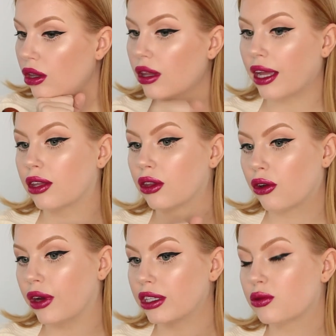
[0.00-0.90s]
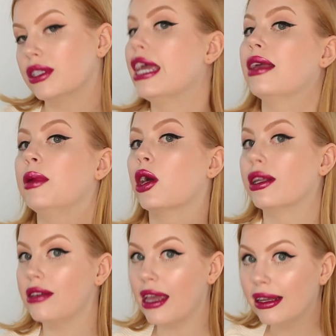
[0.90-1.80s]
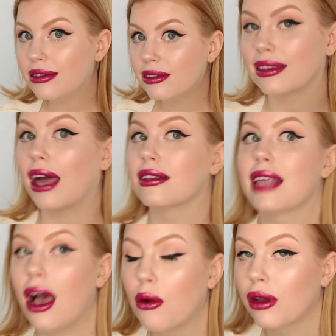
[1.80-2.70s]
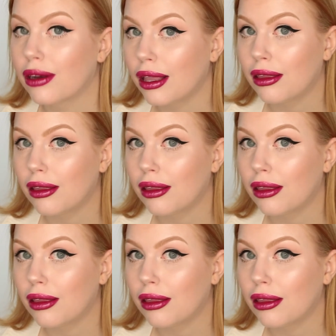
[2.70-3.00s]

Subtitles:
like the Grinch would take me on a date. That is how good I